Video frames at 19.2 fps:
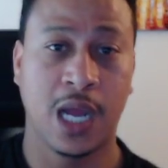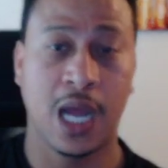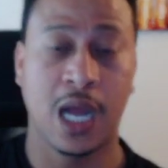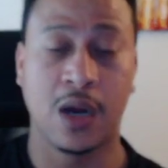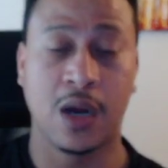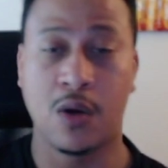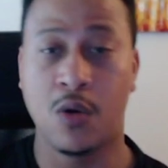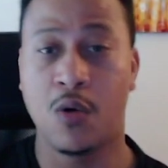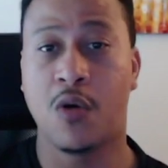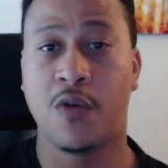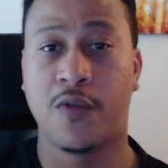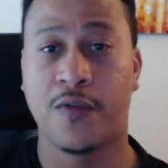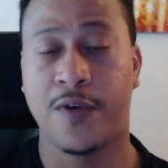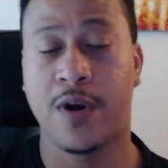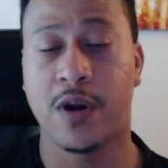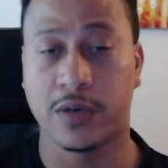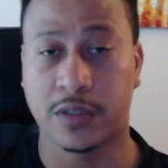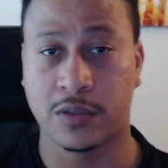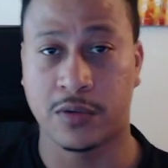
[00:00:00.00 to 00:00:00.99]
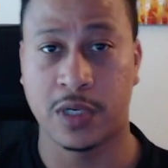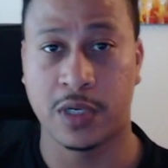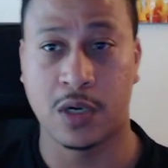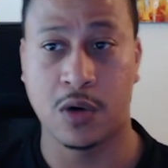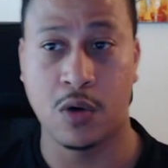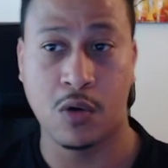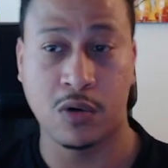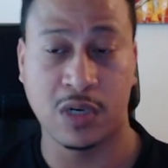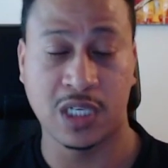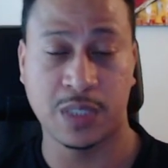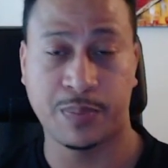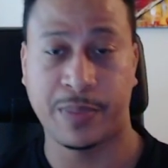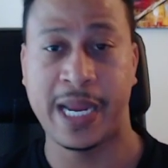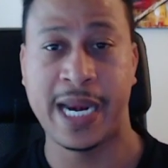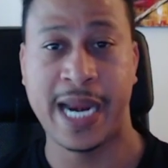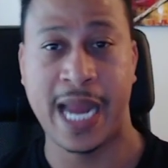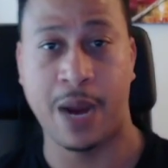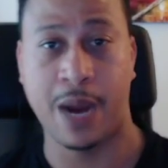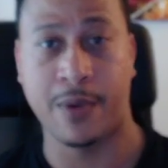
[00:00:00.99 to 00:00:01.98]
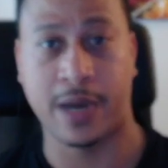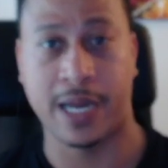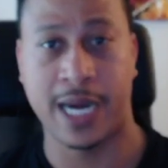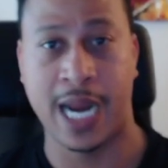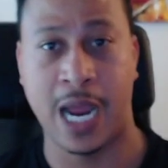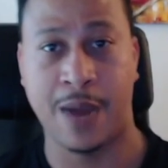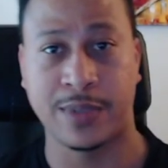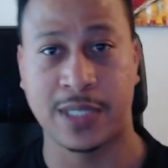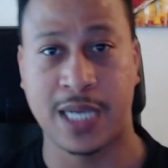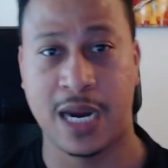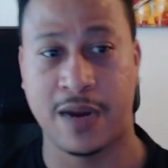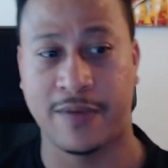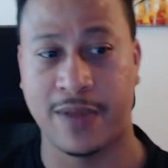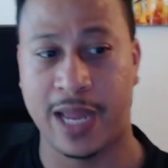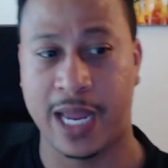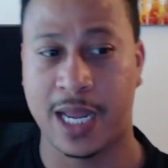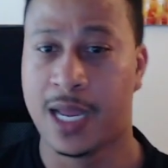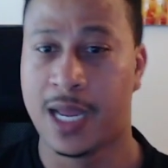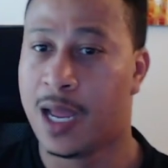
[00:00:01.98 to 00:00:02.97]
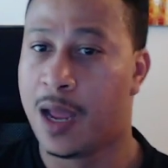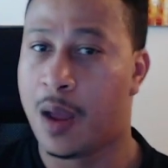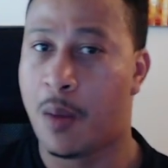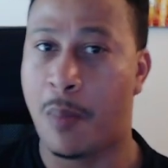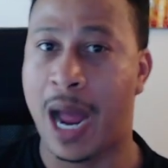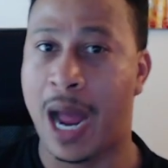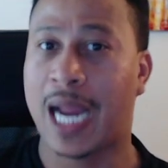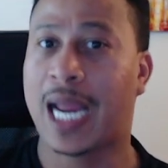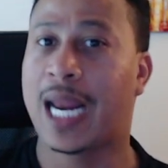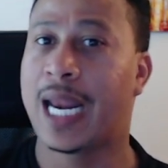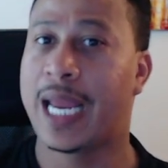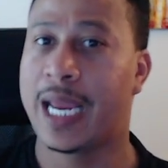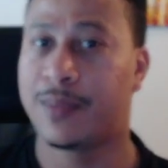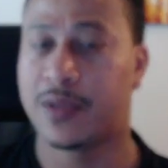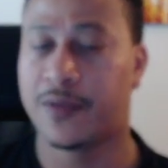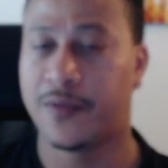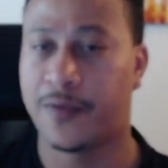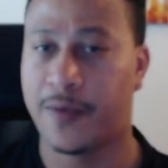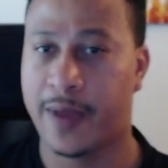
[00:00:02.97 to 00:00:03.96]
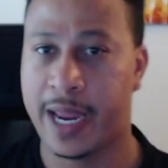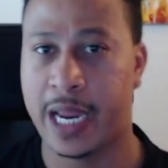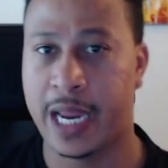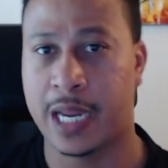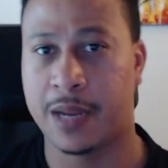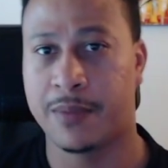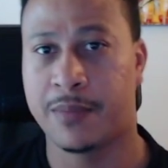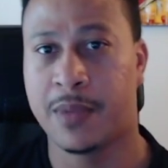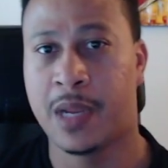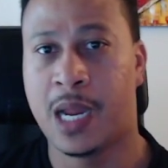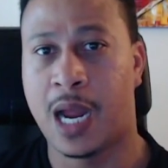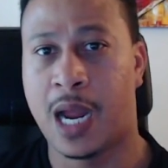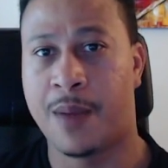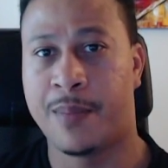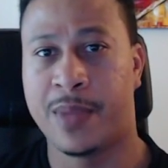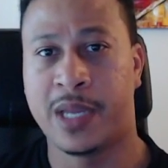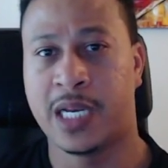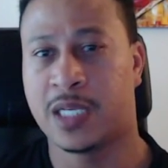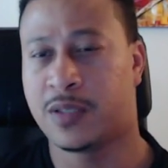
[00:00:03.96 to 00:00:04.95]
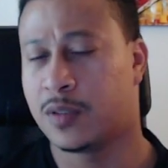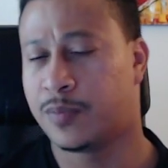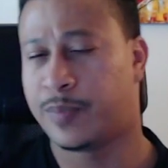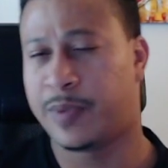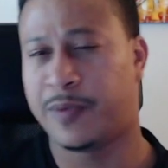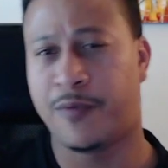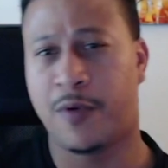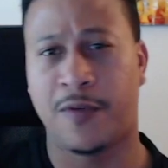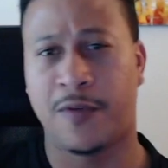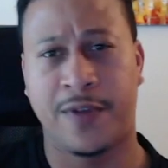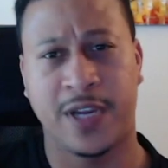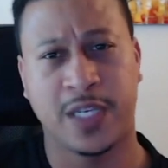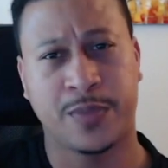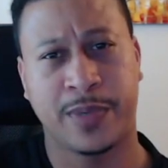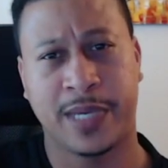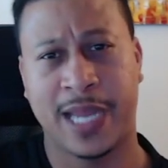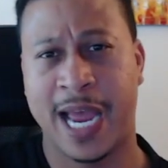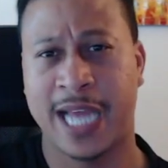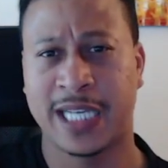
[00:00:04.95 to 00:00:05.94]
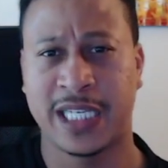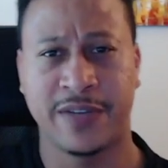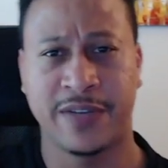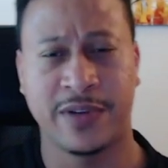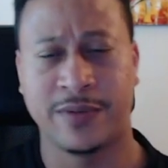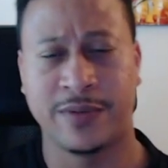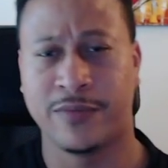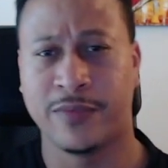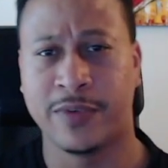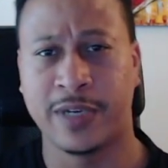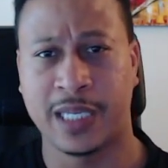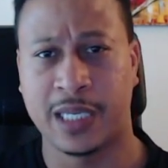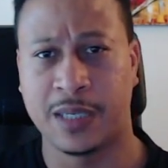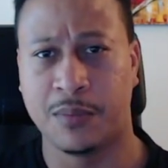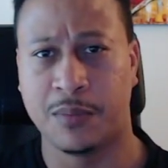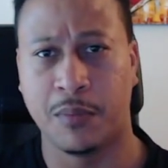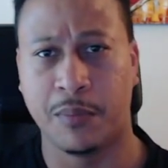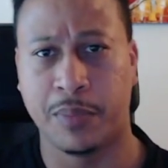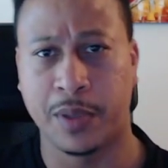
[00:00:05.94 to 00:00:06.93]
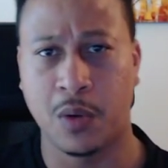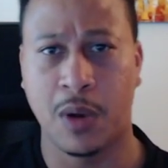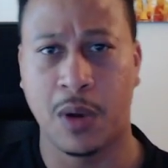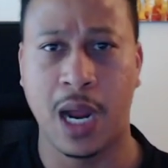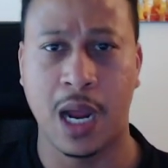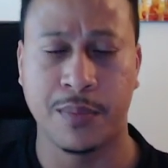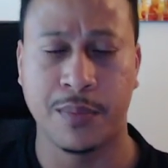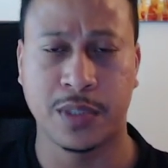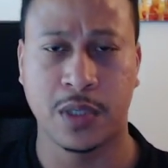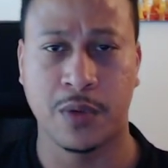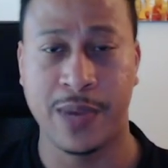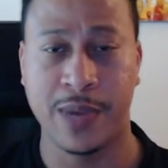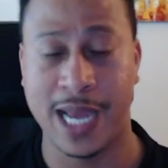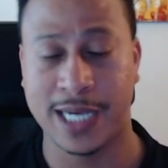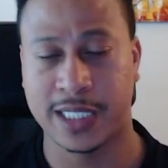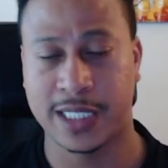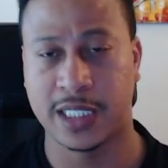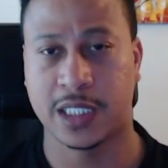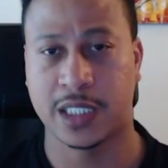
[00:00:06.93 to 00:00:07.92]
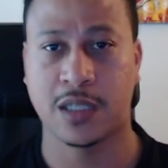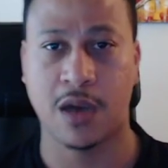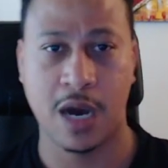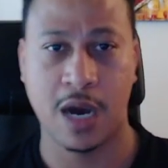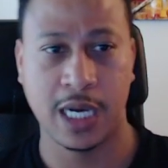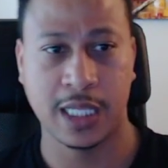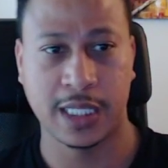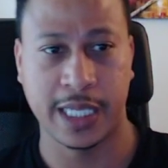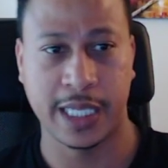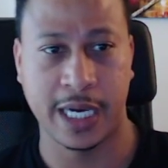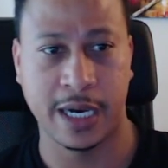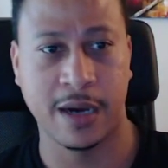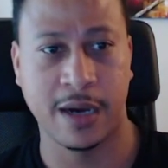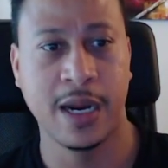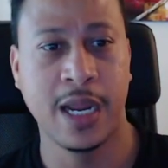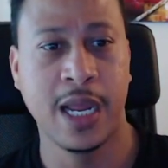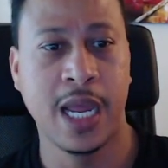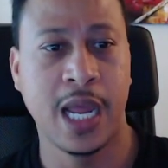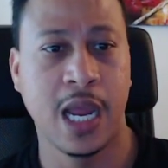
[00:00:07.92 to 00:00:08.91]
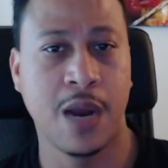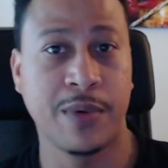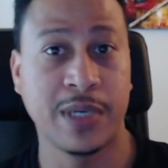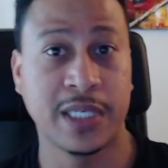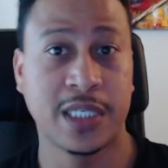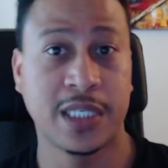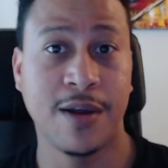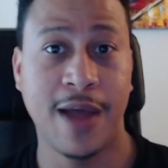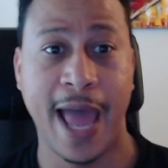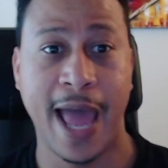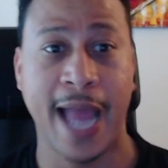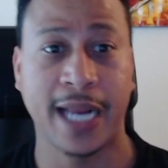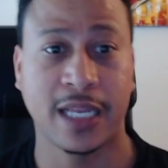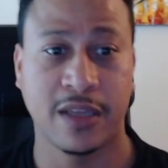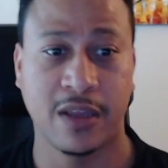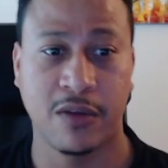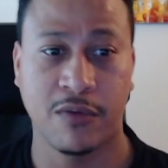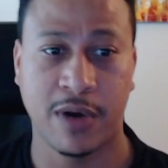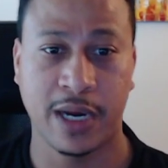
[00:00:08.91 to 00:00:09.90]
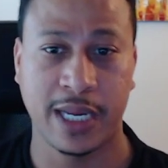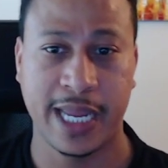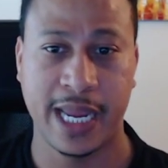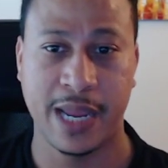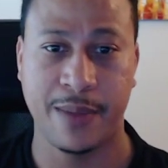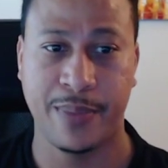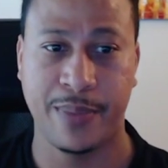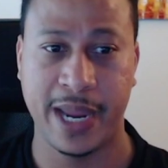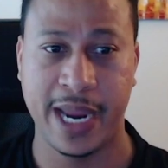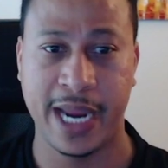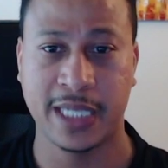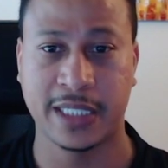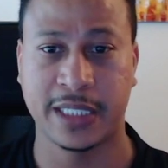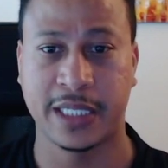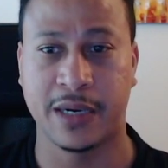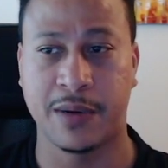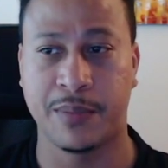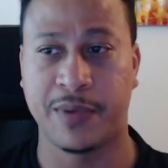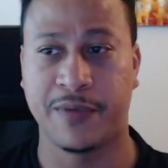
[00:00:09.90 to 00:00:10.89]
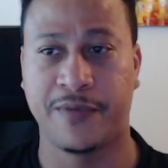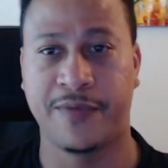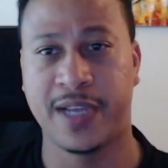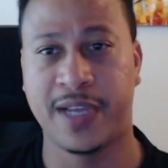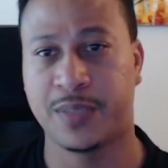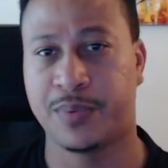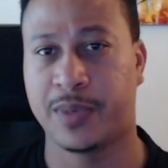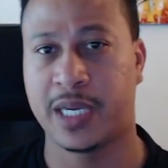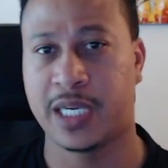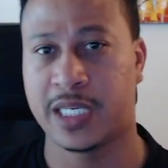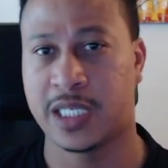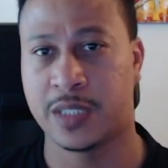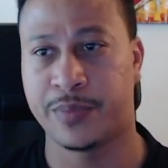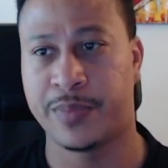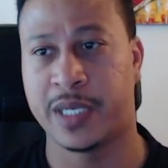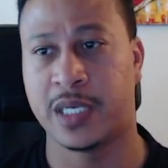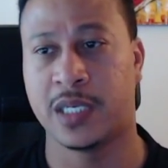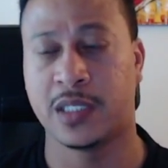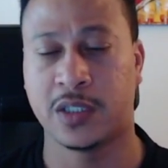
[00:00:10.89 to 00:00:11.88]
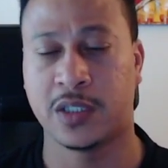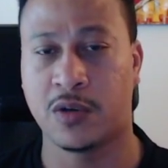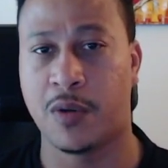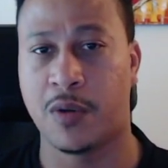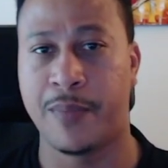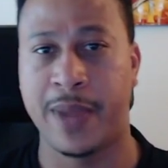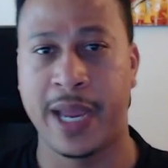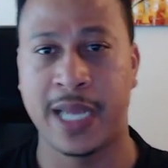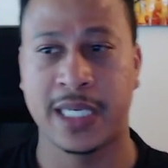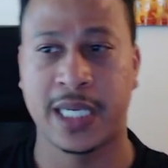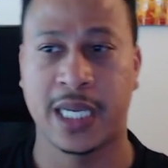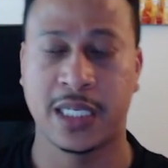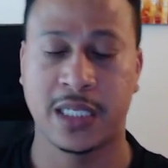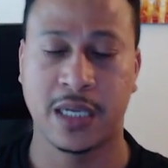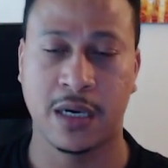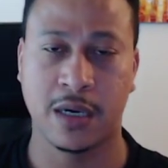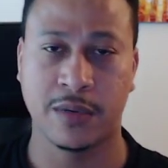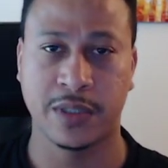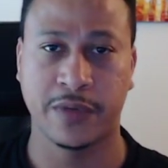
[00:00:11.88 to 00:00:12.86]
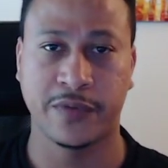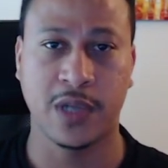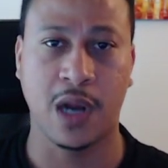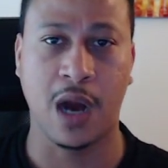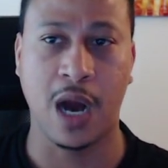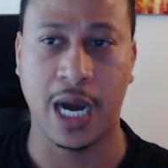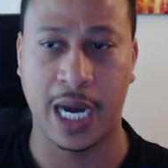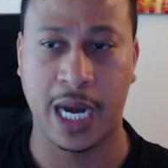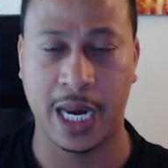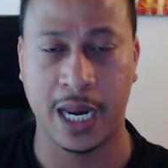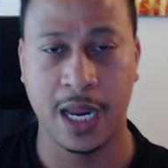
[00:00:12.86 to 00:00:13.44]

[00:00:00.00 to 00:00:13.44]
Google first, on the Google Display Network, and that was kind of like my claim to fame. And this was before Facebook ads even really blew up. So we actually started there, and we still actively run campaigns there. But Facebook has just been so amazing in terms of targeting.